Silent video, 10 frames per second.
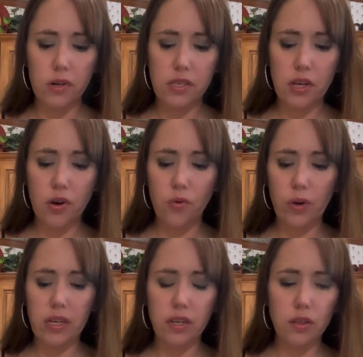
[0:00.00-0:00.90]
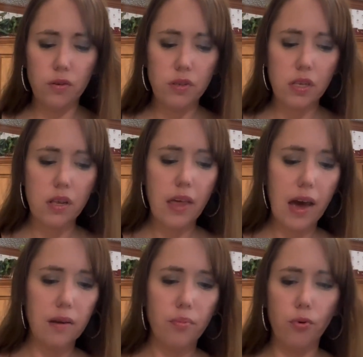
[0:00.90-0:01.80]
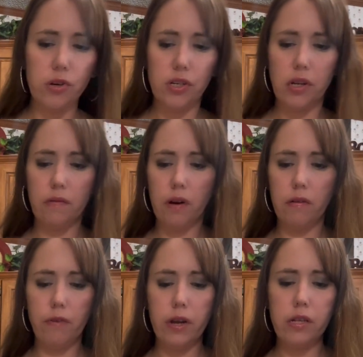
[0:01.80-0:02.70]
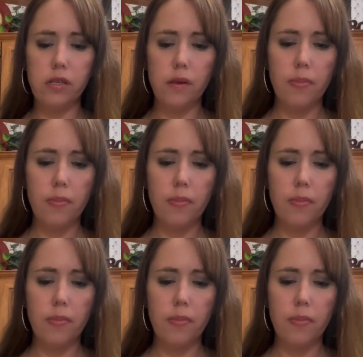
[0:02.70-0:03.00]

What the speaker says: So we did lose that portion of our friends,